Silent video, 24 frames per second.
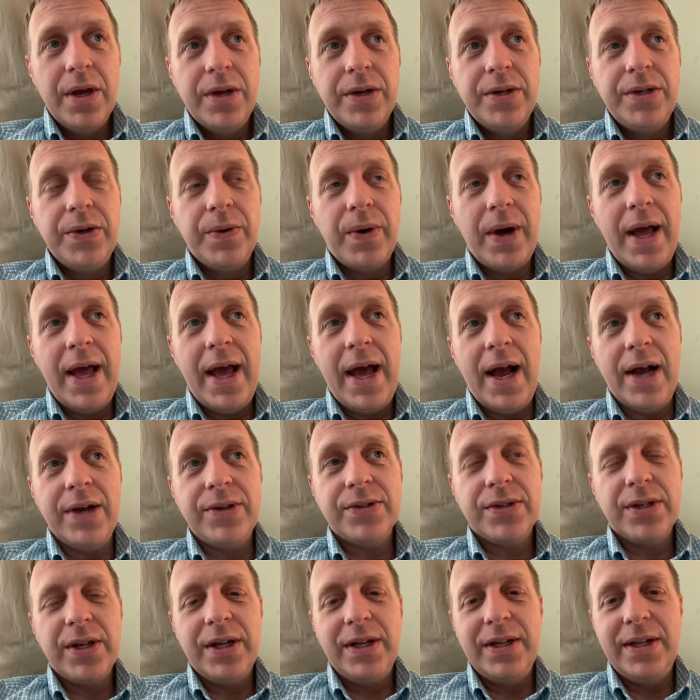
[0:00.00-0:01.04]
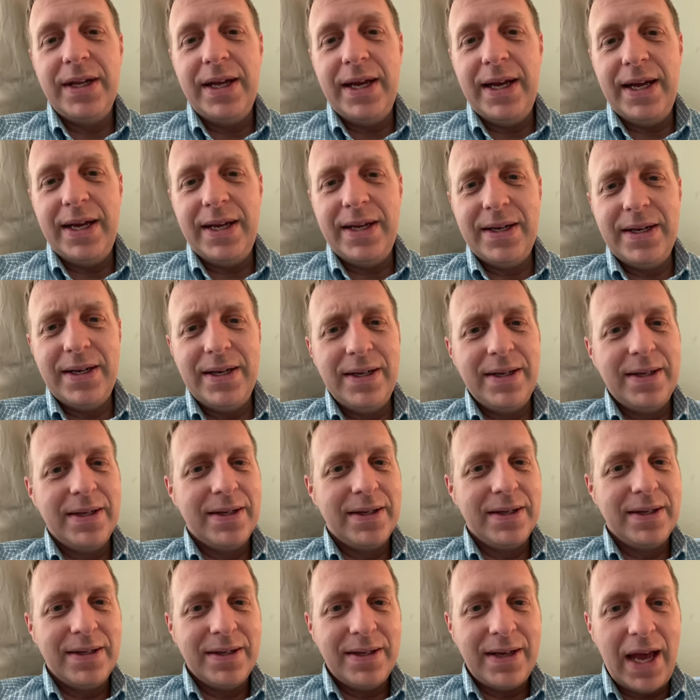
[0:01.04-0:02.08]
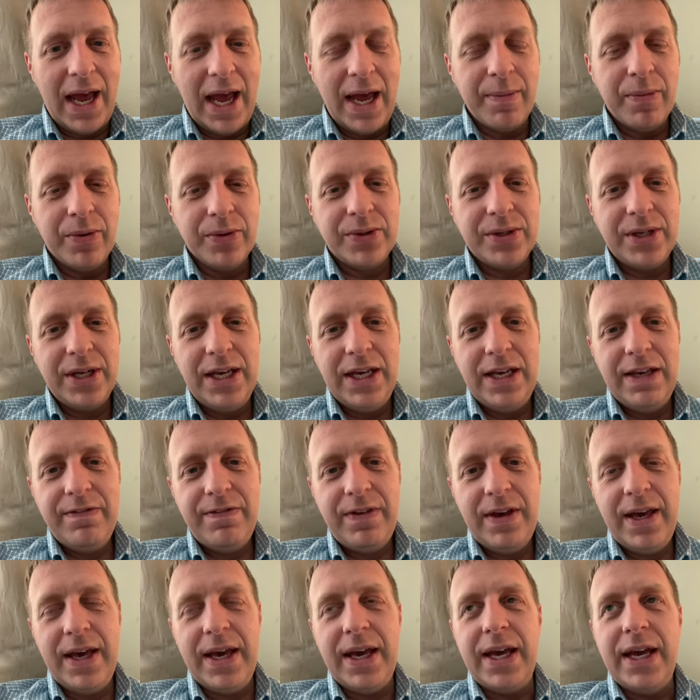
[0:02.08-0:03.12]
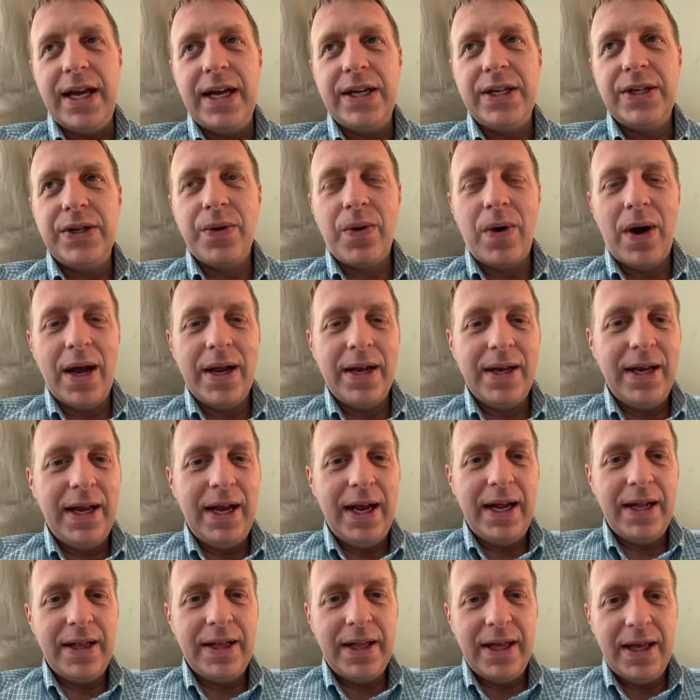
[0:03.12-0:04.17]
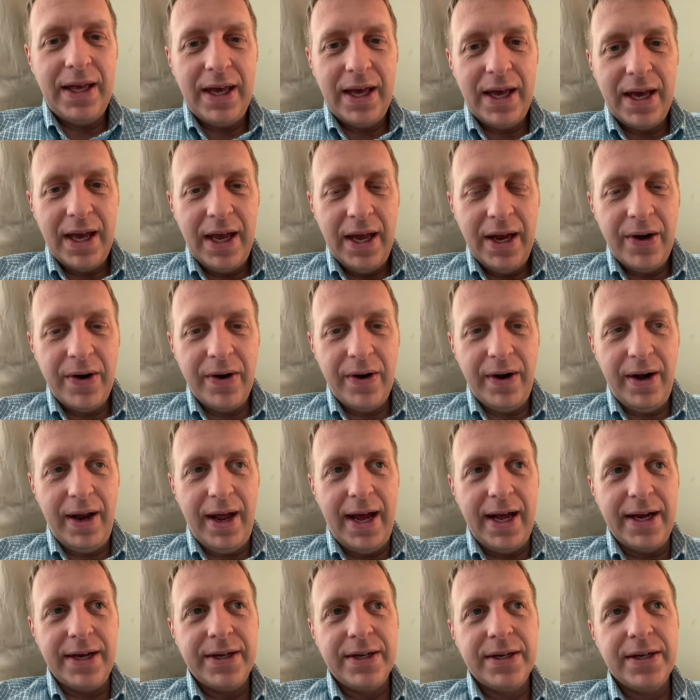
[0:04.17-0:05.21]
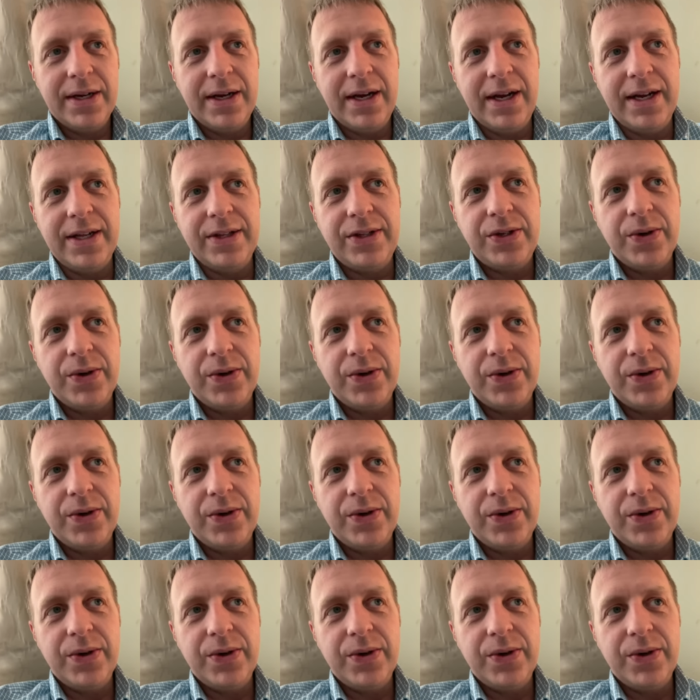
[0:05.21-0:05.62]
Do I actually need cable TV? Do I need the internet?